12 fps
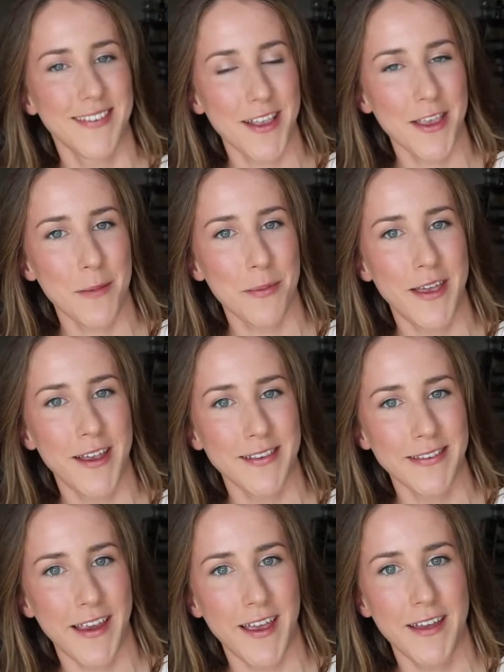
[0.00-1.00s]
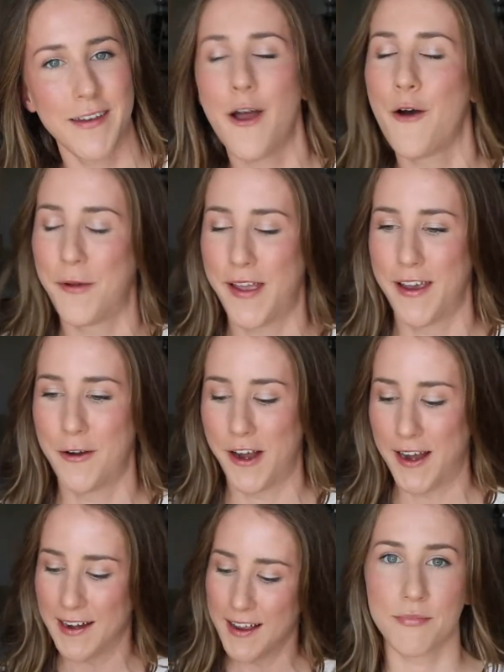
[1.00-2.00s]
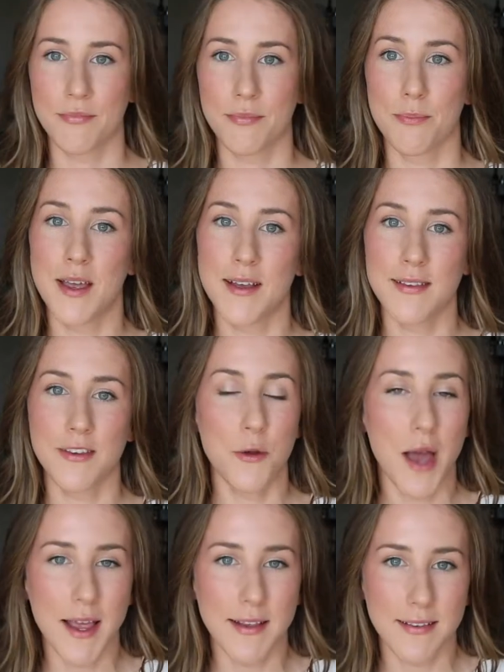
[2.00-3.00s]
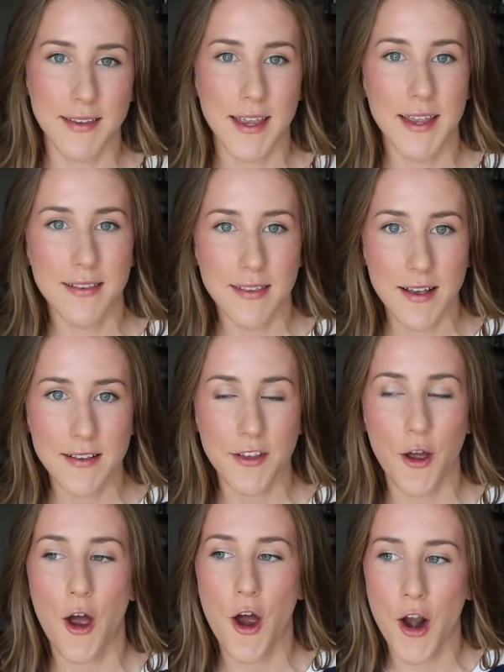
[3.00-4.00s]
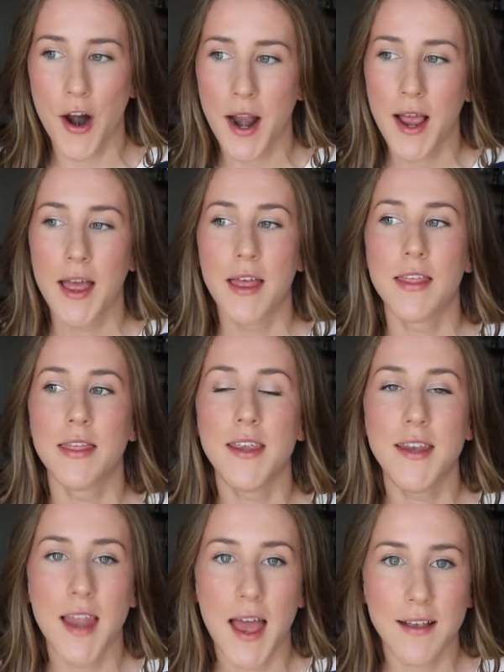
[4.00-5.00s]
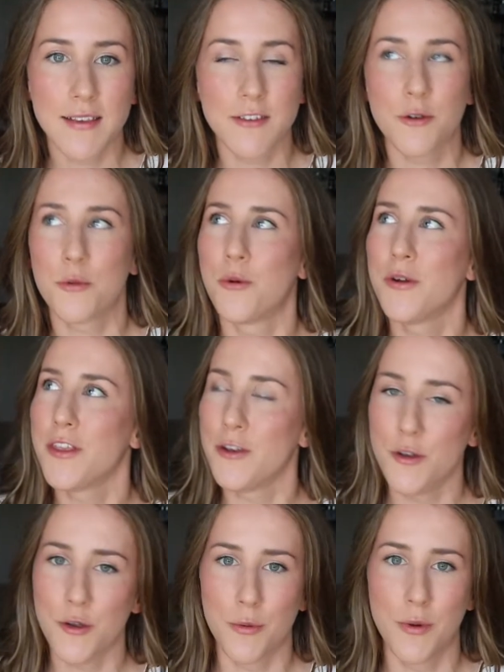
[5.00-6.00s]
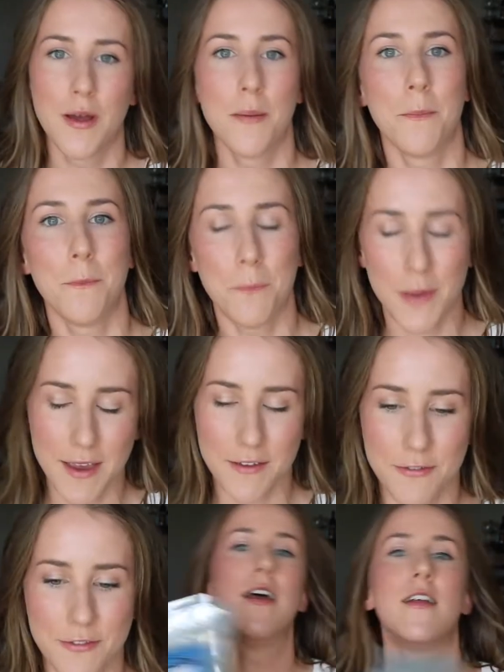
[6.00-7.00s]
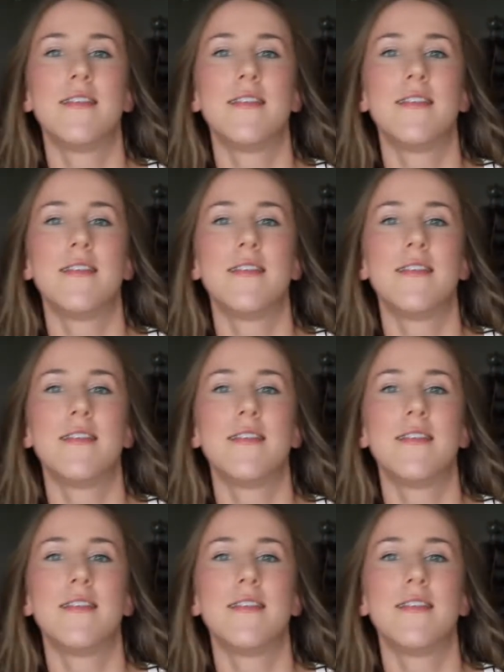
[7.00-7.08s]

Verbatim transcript: Sound like a plan, Stan? Okay, great. Because you guys, insects are the next or the new beef.